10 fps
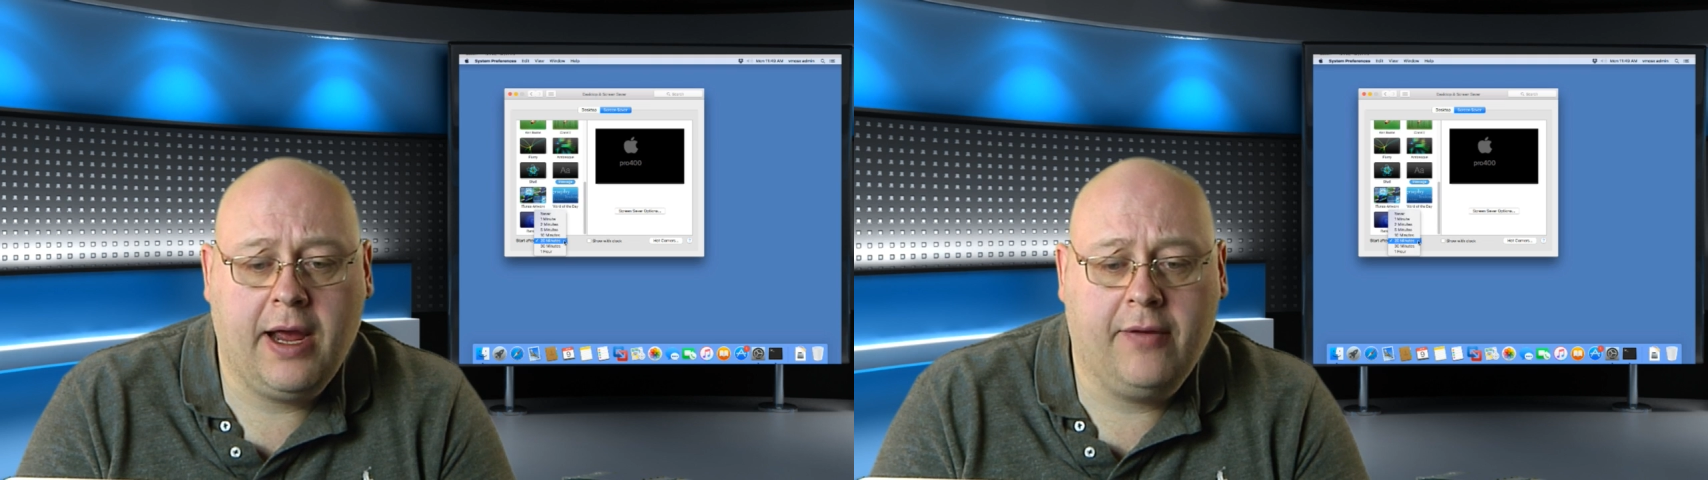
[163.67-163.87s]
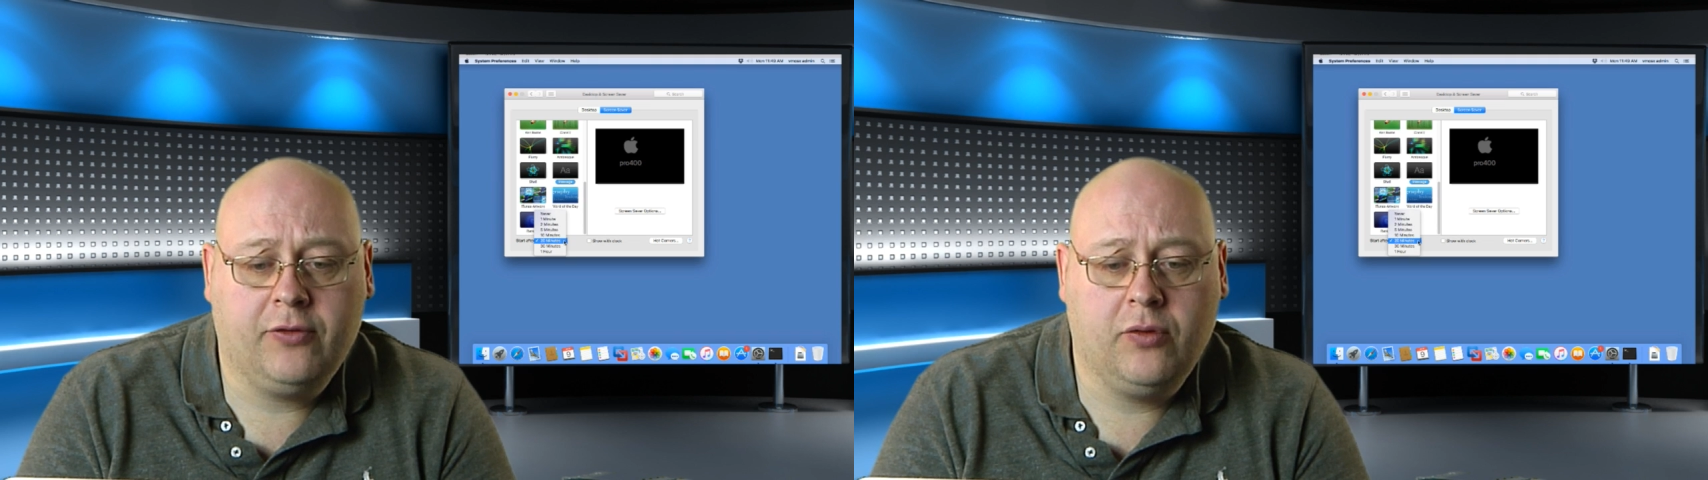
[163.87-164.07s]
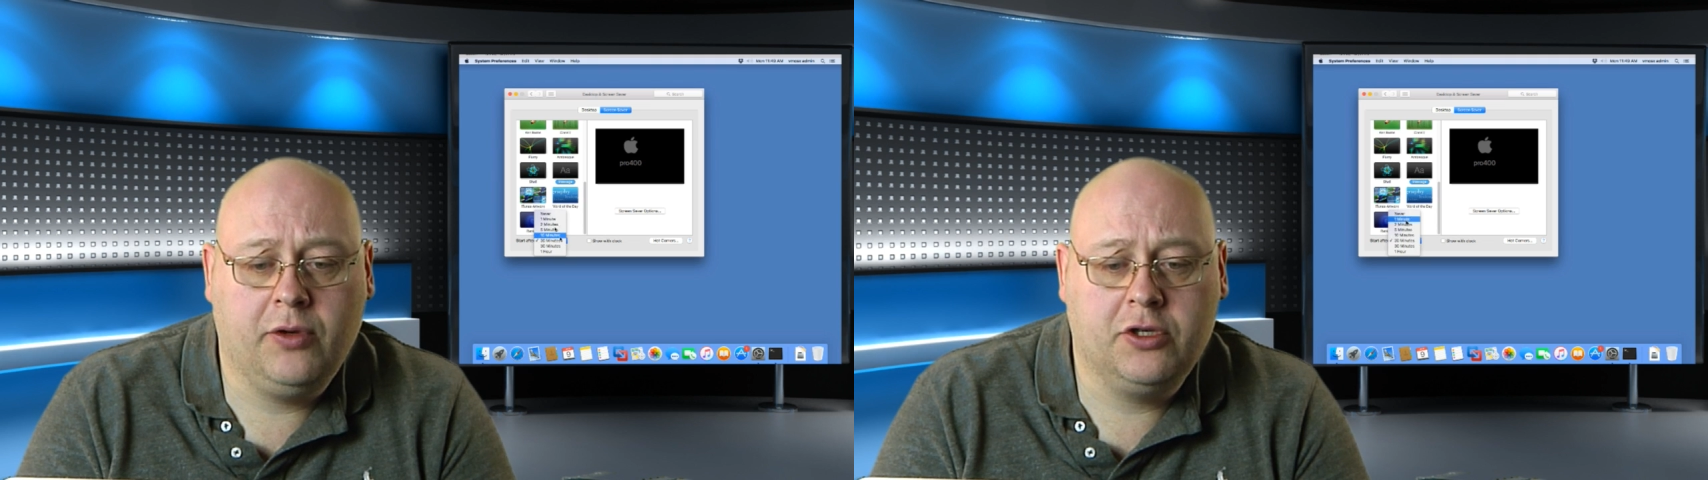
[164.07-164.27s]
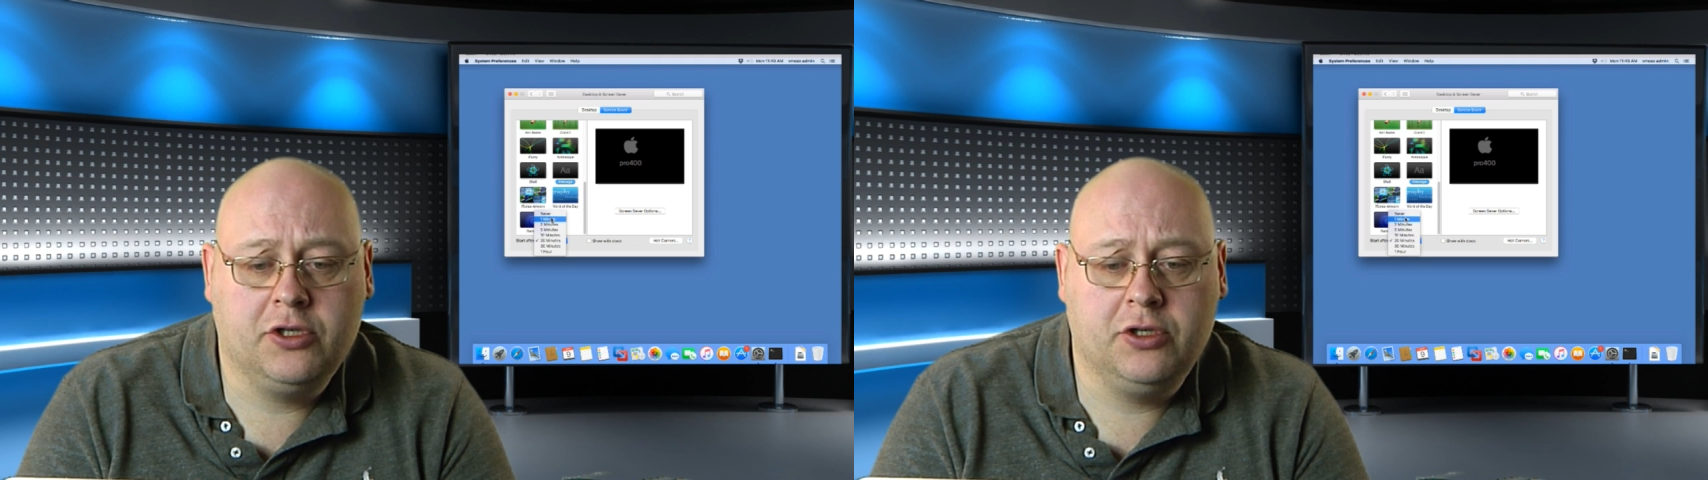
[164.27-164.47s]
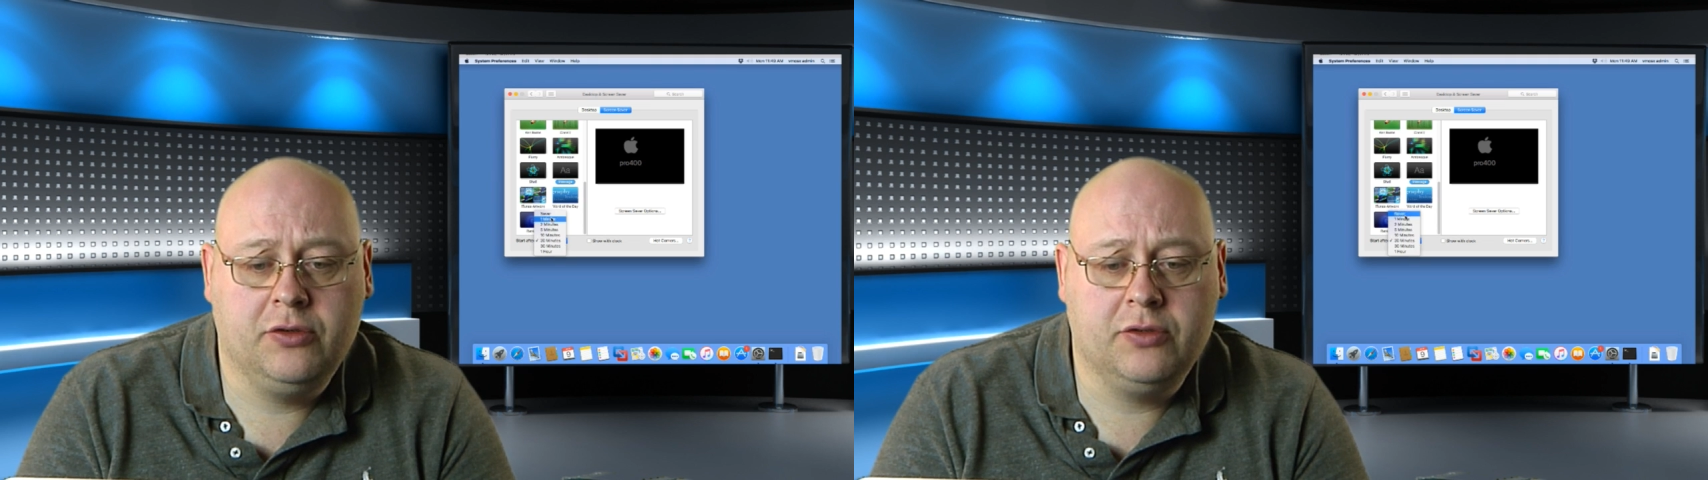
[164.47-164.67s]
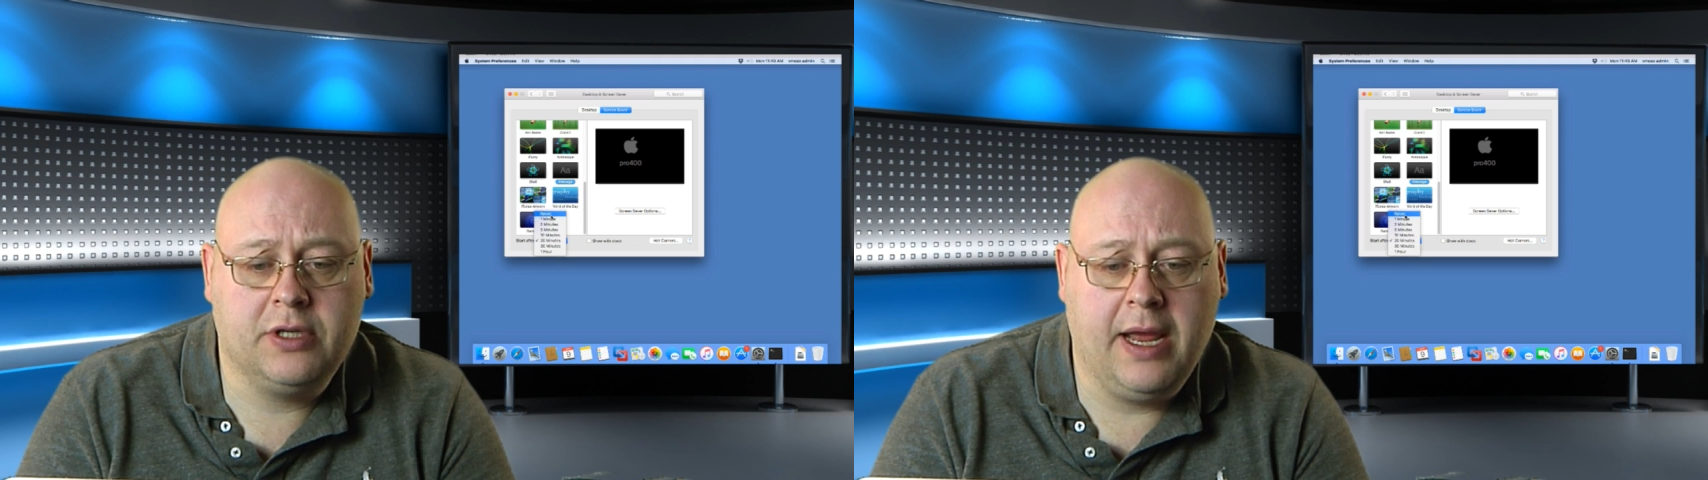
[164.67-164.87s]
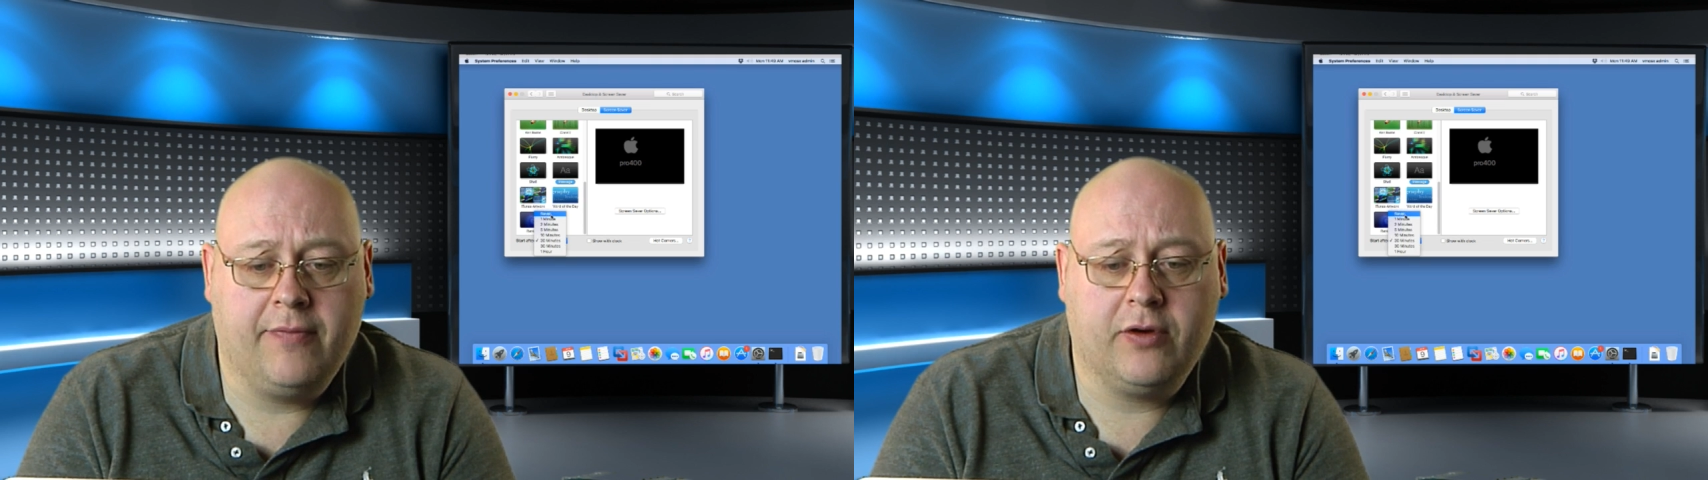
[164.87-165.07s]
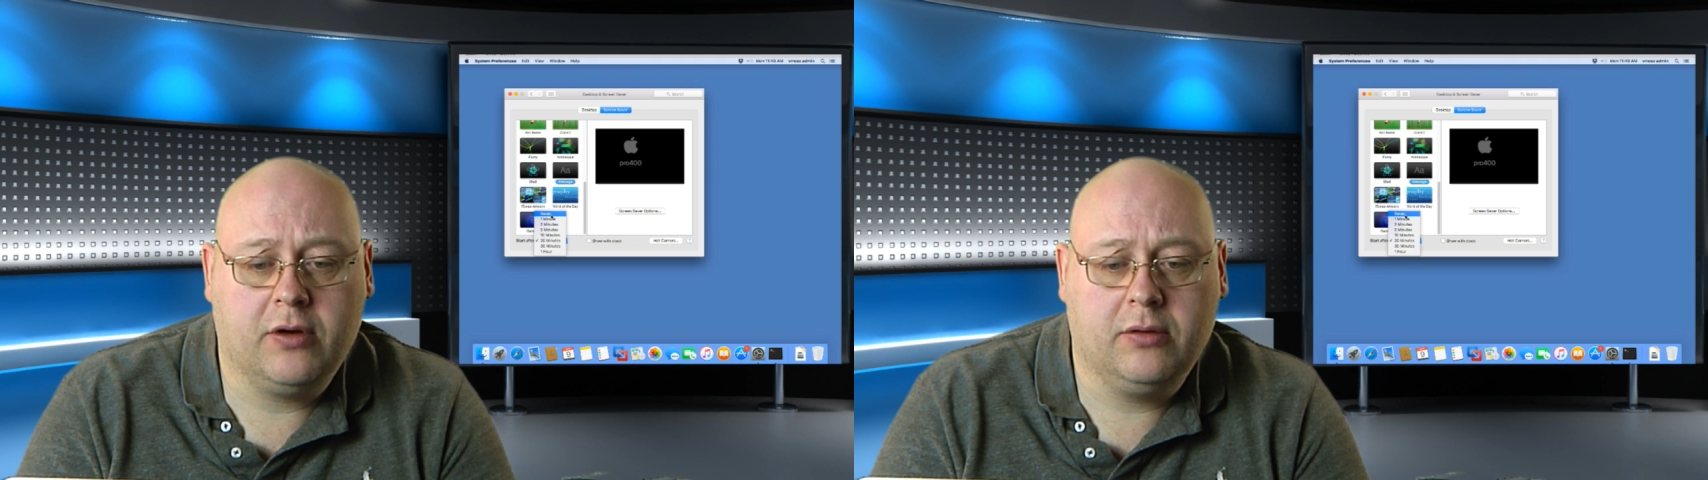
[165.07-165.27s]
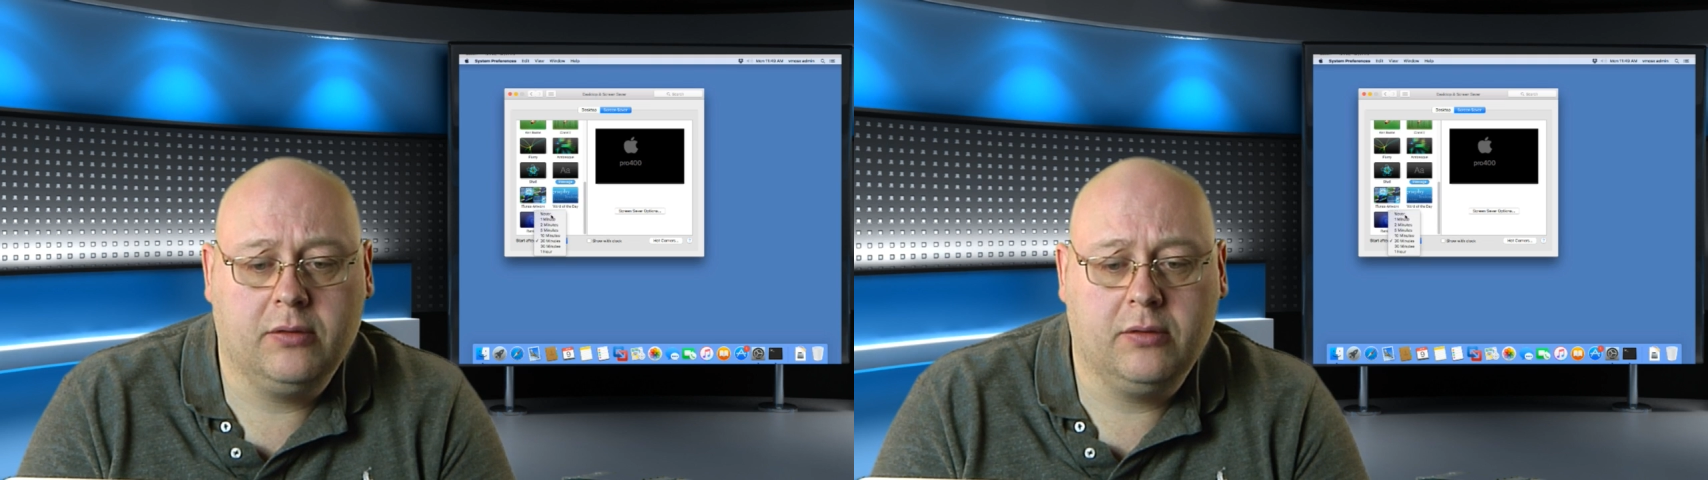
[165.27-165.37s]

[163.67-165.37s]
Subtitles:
after we choose never.